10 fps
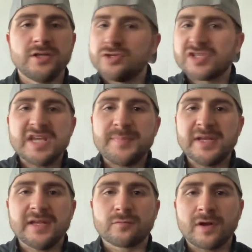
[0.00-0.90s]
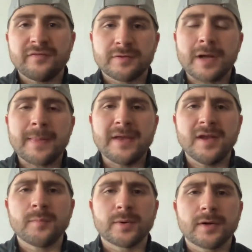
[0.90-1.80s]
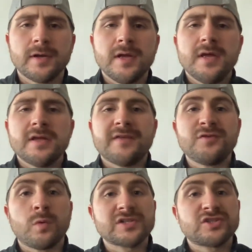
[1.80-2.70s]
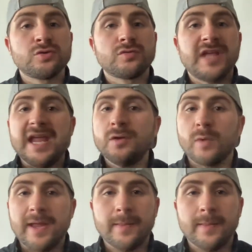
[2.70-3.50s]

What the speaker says: you just keep eating roughly around that number. If you want to gain weight,